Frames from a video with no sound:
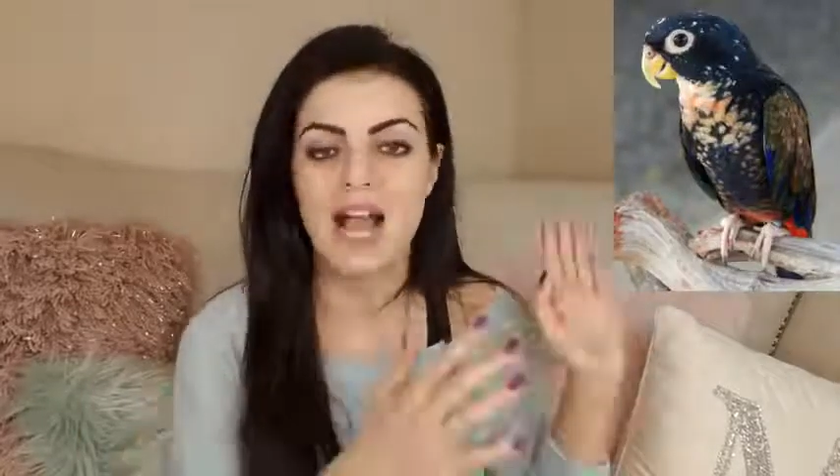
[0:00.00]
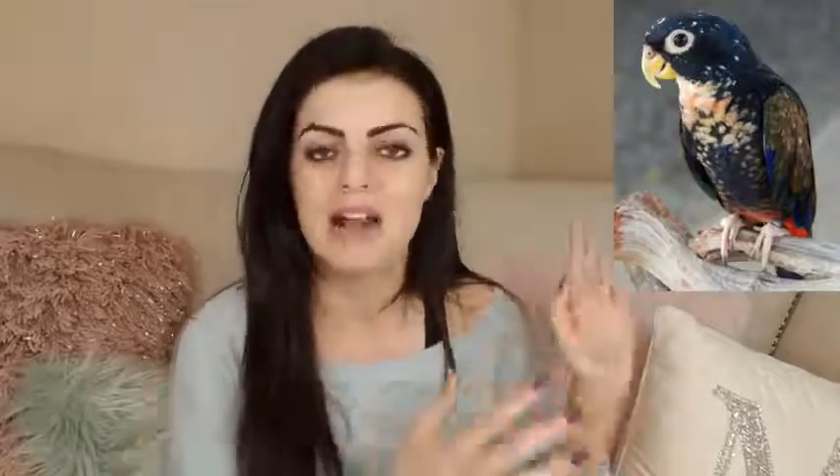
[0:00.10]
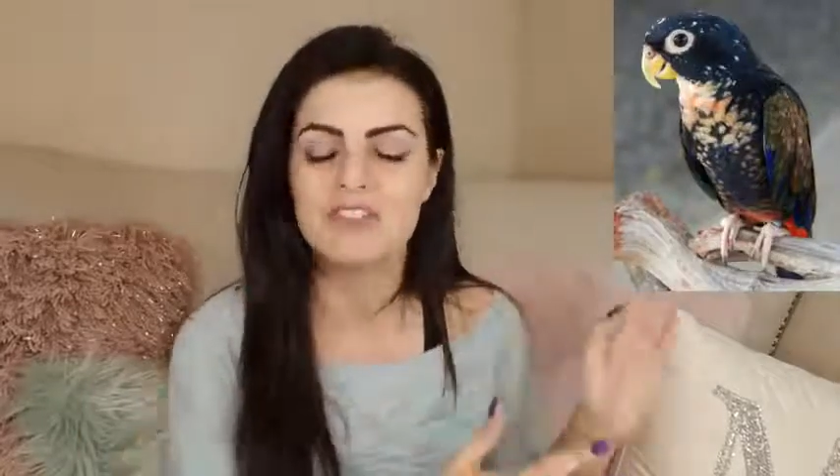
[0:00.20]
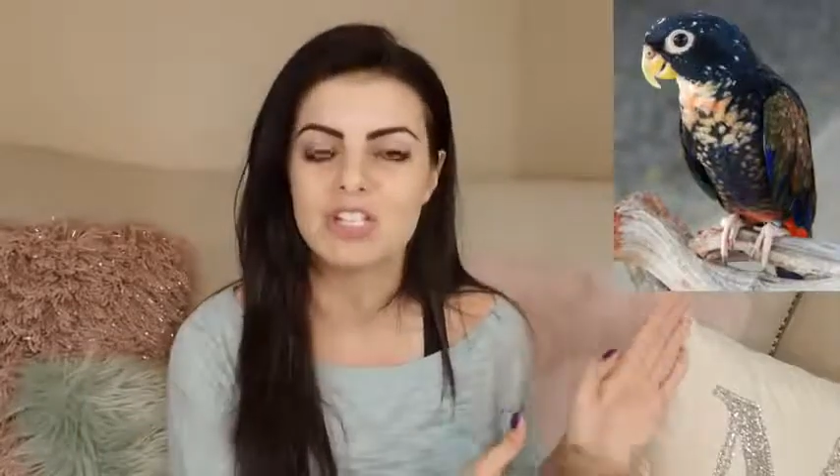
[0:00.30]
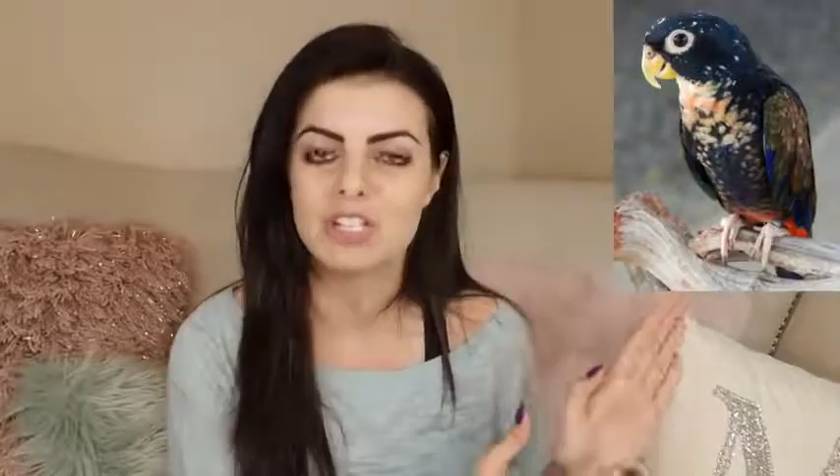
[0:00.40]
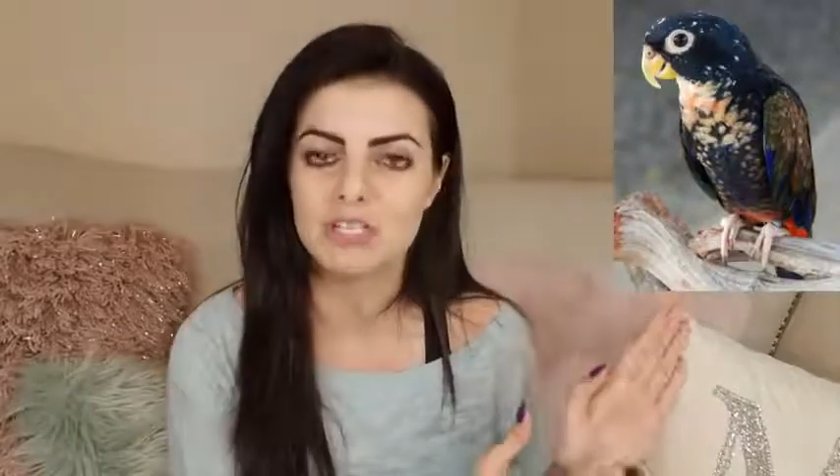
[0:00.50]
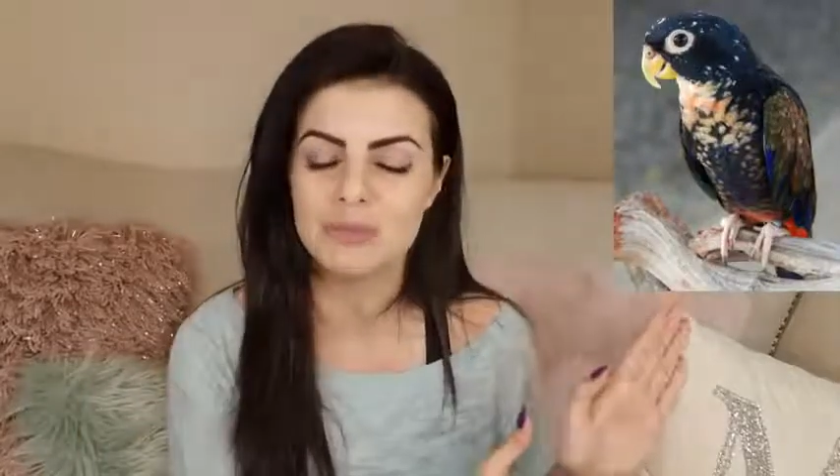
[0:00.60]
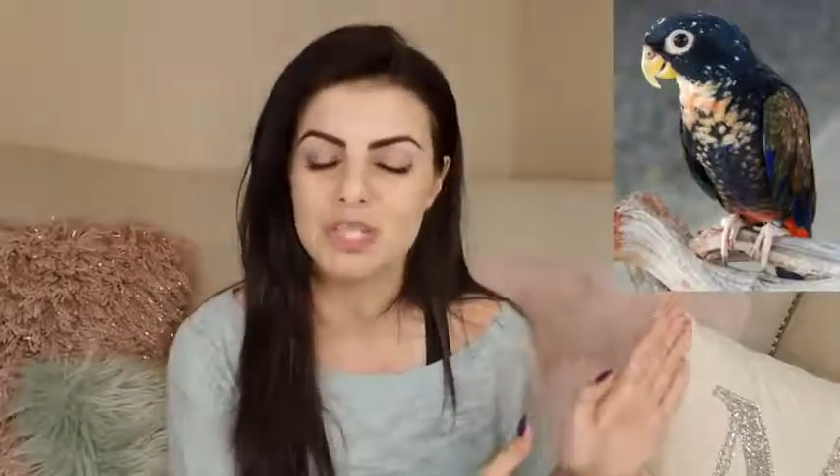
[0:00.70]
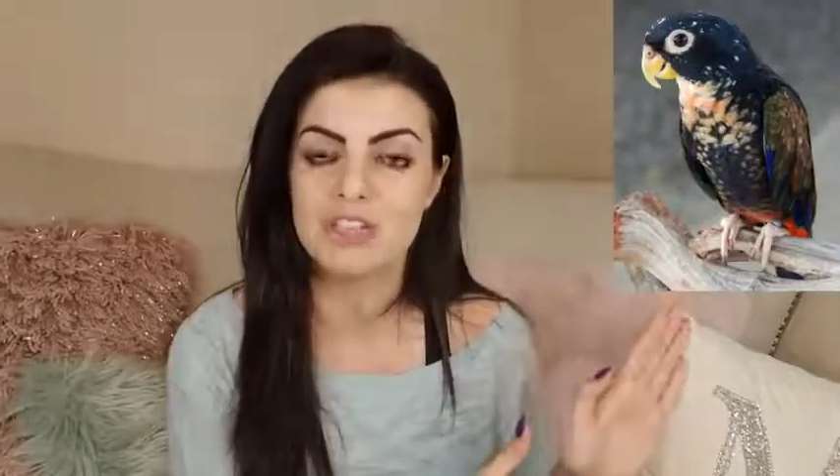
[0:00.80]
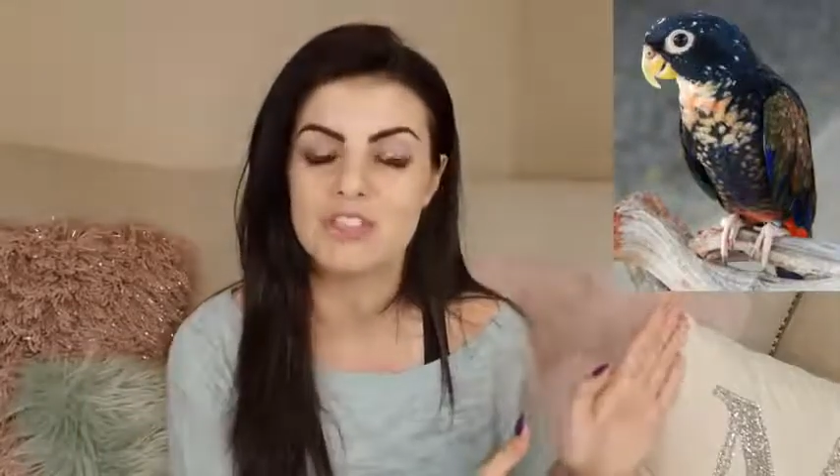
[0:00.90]
have a
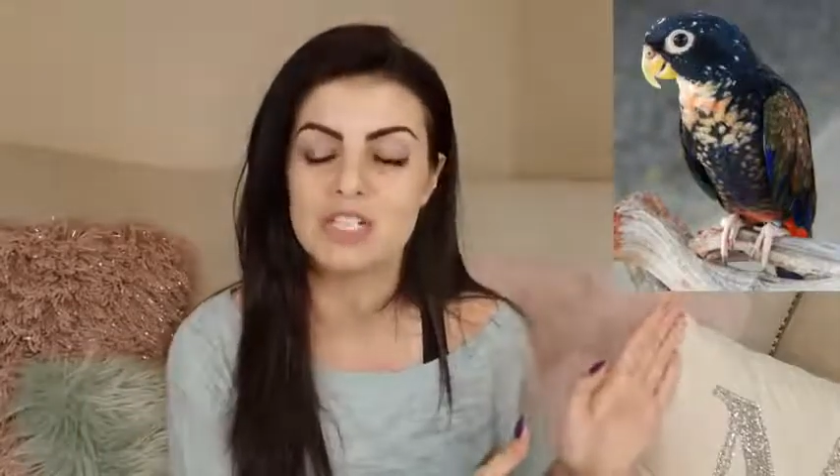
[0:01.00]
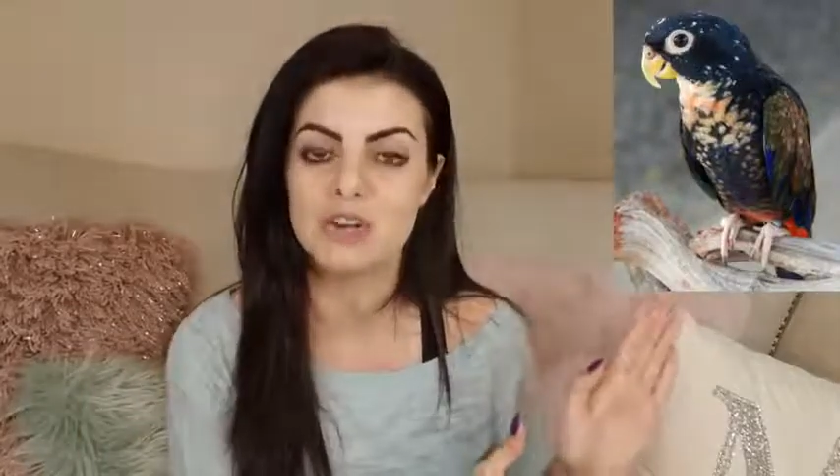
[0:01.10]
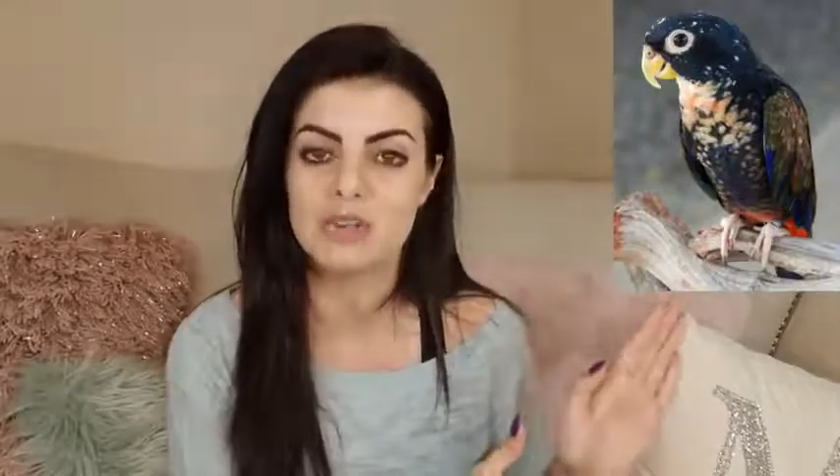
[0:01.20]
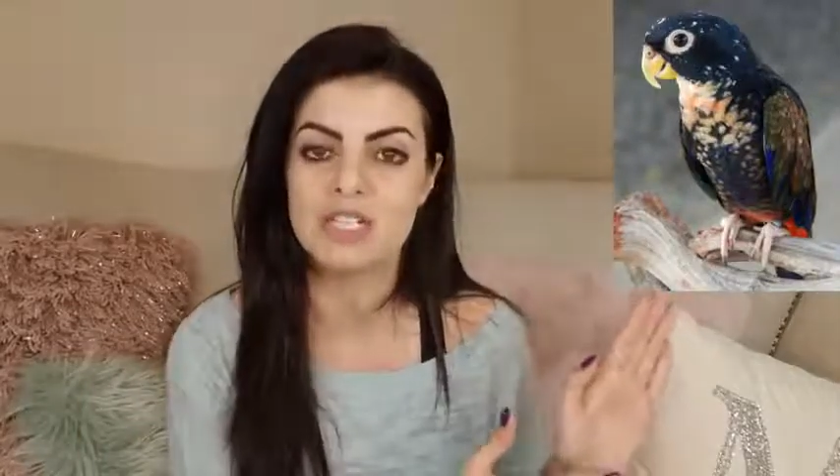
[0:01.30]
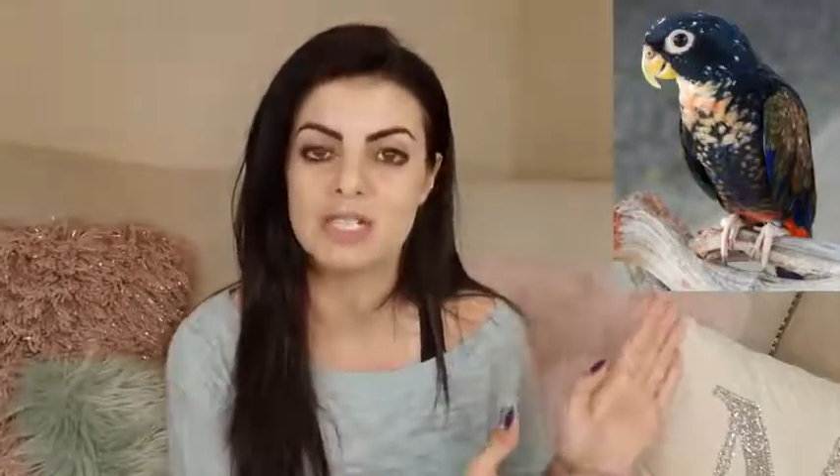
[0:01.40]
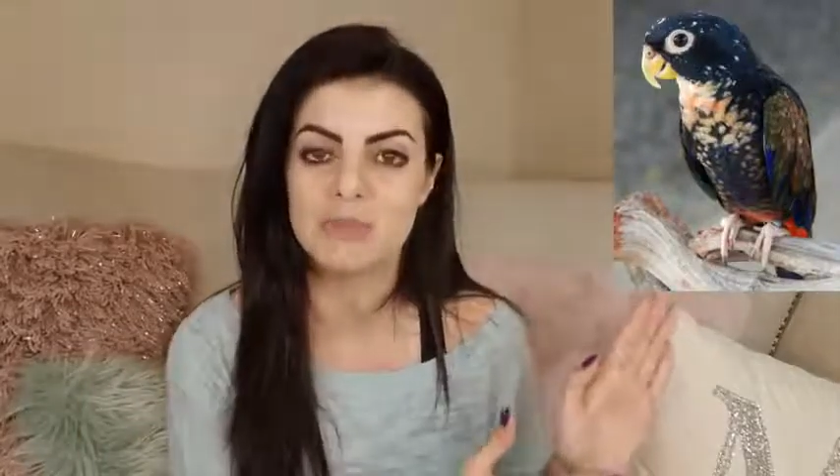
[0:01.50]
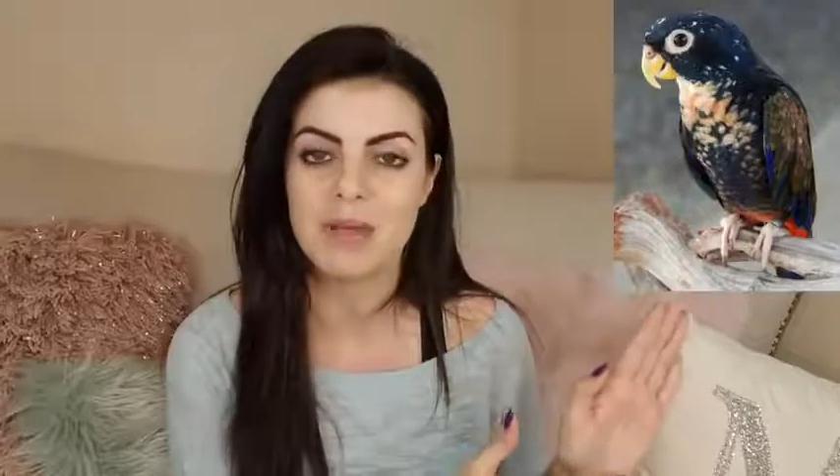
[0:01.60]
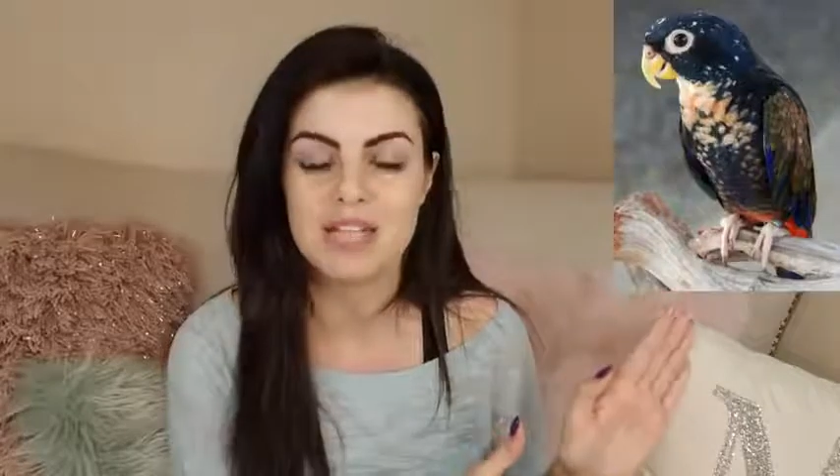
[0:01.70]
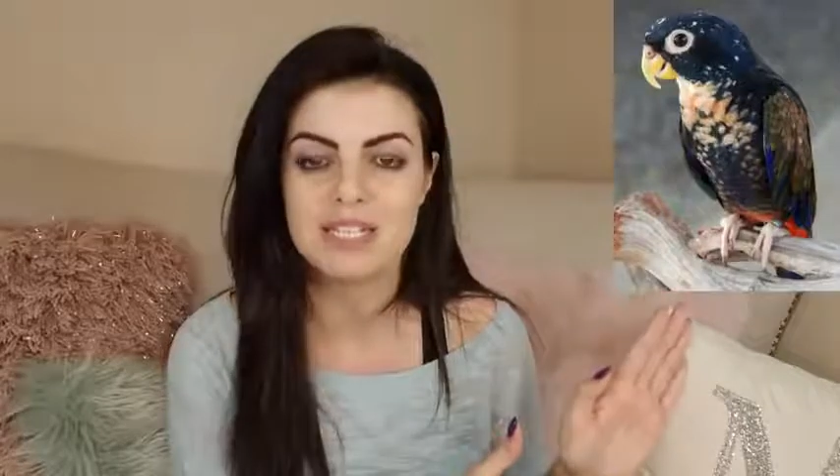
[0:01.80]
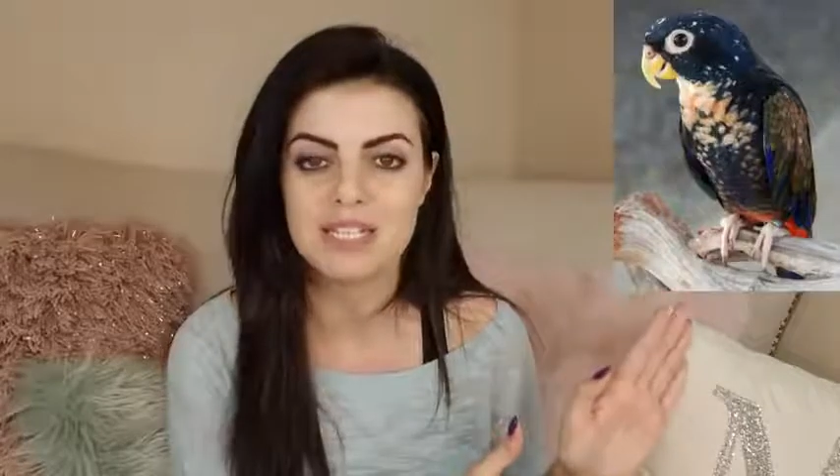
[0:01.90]
little bit of his own
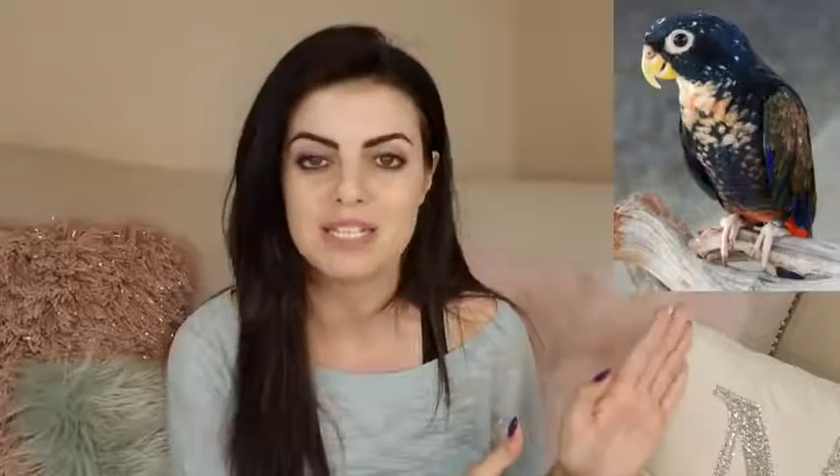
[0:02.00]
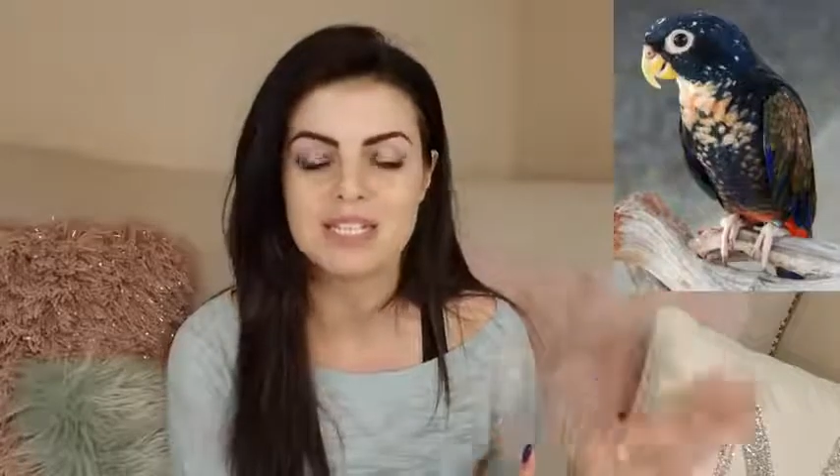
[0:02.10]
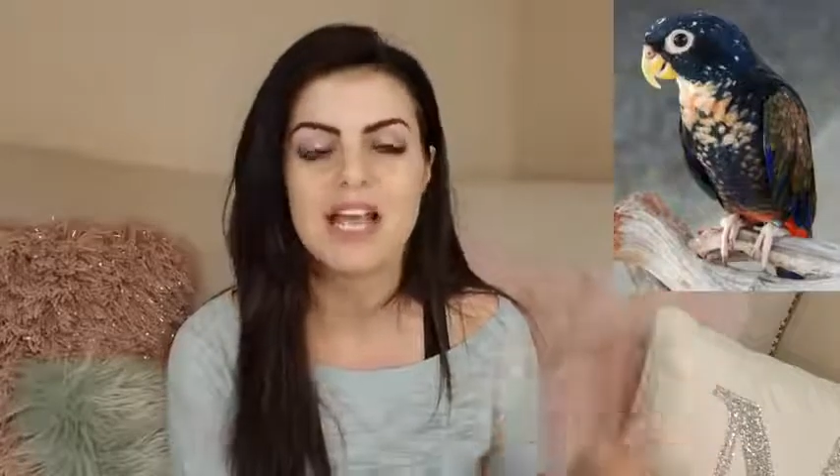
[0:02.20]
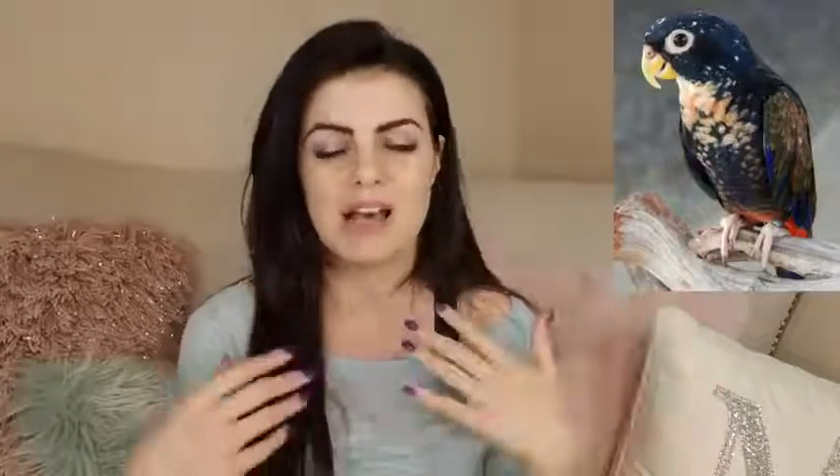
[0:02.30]
independence.